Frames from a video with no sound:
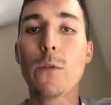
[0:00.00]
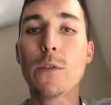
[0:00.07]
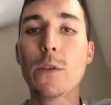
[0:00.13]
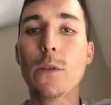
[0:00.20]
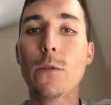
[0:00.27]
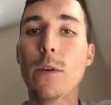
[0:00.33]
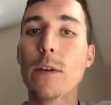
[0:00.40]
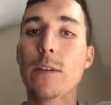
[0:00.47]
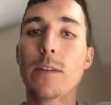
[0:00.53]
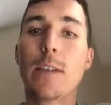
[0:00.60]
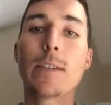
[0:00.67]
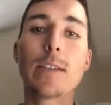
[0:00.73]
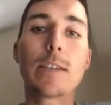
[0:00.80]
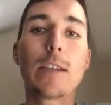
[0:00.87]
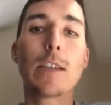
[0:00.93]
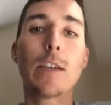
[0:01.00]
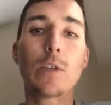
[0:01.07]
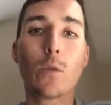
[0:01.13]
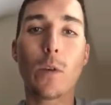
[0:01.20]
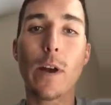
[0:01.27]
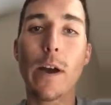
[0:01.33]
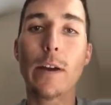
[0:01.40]
you do is, this is at
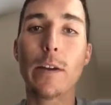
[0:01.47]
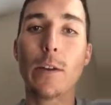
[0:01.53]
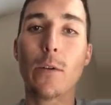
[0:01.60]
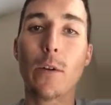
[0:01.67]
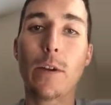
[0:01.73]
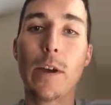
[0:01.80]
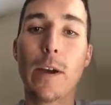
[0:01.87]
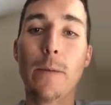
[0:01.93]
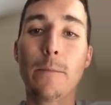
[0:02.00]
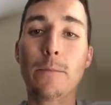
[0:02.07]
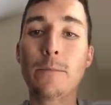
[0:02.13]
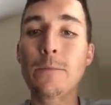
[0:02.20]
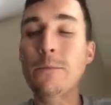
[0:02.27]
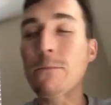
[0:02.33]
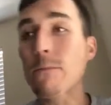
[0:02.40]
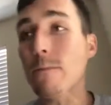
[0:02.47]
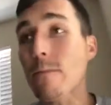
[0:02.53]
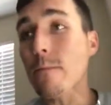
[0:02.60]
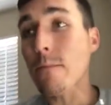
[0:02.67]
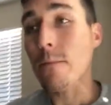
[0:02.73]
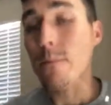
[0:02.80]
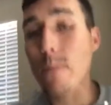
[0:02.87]
least what I do. Okay,
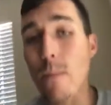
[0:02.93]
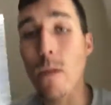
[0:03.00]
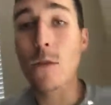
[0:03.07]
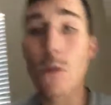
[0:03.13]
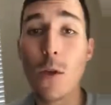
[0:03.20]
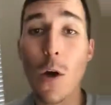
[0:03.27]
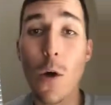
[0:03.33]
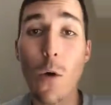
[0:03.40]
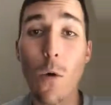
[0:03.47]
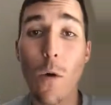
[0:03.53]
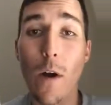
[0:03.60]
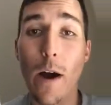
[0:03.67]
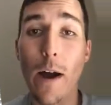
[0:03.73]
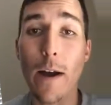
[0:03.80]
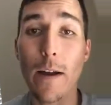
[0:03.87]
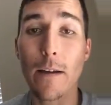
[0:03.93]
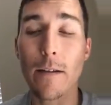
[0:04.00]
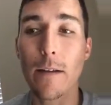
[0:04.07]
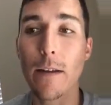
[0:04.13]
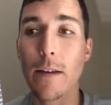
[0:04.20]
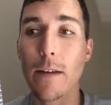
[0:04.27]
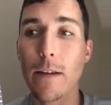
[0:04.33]
so
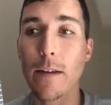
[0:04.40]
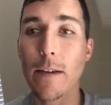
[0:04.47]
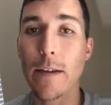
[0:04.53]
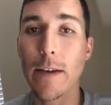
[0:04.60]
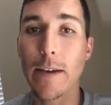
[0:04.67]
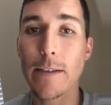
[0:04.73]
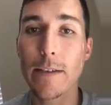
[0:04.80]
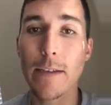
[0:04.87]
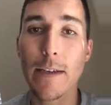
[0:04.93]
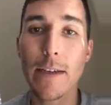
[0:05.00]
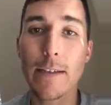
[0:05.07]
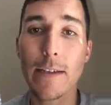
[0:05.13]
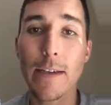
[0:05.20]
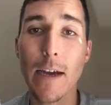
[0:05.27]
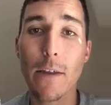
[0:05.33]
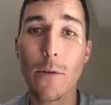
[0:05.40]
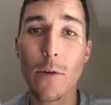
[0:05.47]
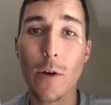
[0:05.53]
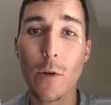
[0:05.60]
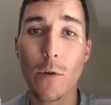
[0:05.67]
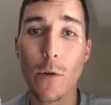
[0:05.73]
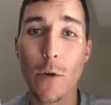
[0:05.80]
you get together
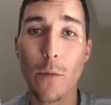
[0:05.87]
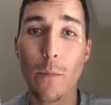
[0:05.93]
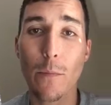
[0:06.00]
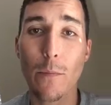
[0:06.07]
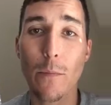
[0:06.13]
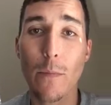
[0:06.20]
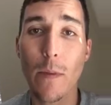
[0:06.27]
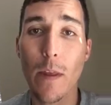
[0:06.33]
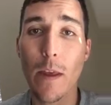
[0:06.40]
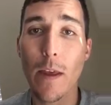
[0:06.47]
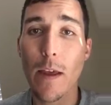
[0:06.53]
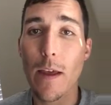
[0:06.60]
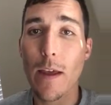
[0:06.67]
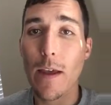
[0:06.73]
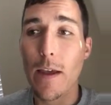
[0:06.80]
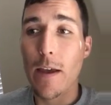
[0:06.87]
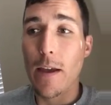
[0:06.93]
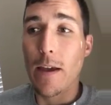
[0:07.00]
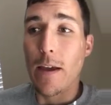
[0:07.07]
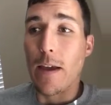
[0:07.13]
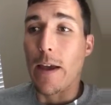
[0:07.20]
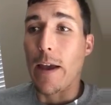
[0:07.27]
in a group,
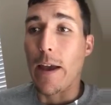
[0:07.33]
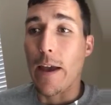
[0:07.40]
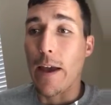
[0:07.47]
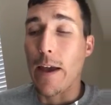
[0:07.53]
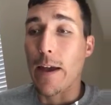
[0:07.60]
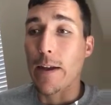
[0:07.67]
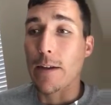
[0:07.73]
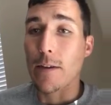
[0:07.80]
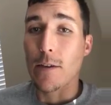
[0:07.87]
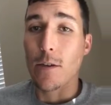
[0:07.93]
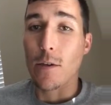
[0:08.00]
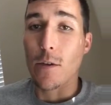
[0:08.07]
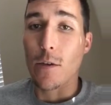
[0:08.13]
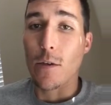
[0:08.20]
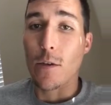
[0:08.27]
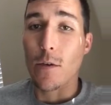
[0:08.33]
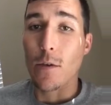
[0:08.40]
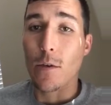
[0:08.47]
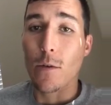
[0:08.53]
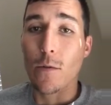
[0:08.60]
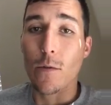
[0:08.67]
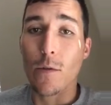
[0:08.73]
and
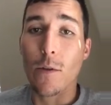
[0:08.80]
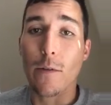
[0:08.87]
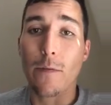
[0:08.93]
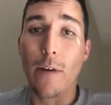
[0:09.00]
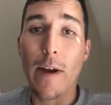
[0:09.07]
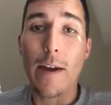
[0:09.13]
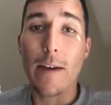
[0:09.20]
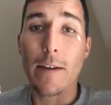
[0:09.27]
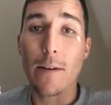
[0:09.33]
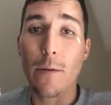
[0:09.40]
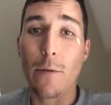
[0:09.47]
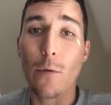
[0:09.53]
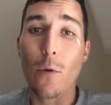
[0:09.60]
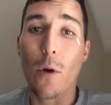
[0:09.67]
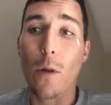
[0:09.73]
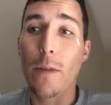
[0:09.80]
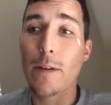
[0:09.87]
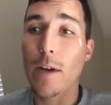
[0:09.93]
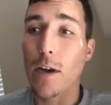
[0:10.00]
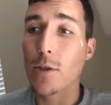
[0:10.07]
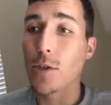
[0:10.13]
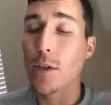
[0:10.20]
you fight through all the
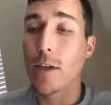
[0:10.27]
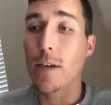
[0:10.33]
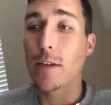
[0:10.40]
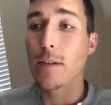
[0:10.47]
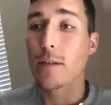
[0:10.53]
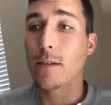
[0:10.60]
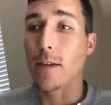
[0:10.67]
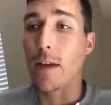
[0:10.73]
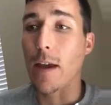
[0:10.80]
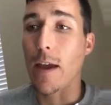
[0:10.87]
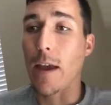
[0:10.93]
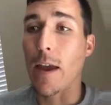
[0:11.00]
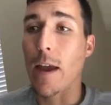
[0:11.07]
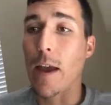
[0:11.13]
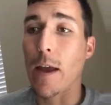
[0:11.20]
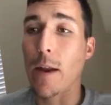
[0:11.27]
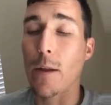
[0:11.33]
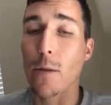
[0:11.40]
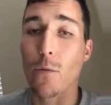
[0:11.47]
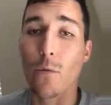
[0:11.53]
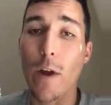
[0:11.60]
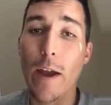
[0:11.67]
dungeons
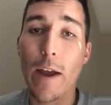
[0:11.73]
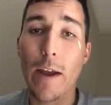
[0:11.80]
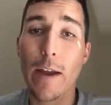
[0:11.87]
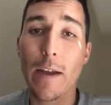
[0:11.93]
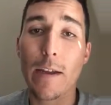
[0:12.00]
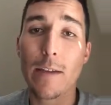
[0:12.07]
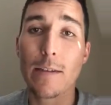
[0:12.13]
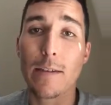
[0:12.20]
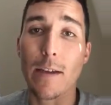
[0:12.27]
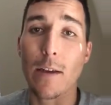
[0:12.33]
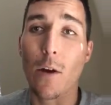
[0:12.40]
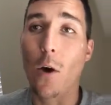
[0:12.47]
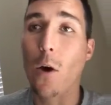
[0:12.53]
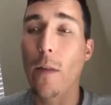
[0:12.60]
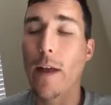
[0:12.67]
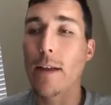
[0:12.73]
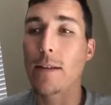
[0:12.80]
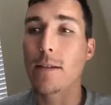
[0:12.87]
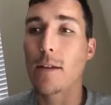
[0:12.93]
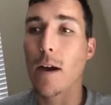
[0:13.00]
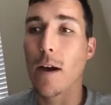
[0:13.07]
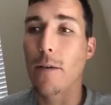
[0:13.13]
and the raids and all that
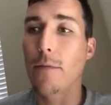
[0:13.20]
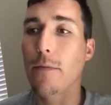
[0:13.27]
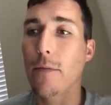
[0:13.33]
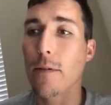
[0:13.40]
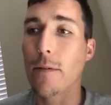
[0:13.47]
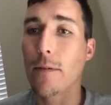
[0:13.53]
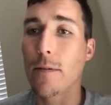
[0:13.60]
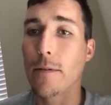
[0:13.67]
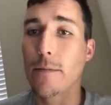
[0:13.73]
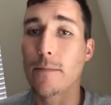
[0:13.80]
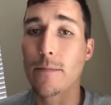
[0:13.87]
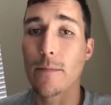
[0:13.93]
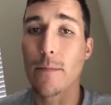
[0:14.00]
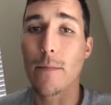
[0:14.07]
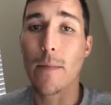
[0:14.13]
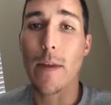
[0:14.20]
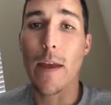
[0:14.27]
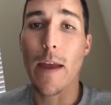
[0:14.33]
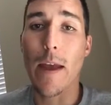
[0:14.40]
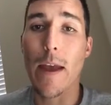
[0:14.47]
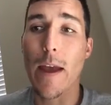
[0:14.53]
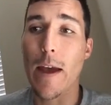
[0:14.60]
stuff,
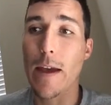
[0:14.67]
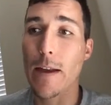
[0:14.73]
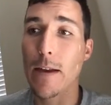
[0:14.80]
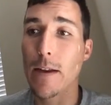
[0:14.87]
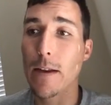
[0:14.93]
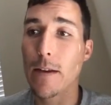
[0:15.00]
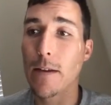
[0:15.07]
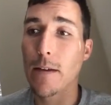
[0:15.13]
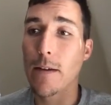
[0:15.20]
and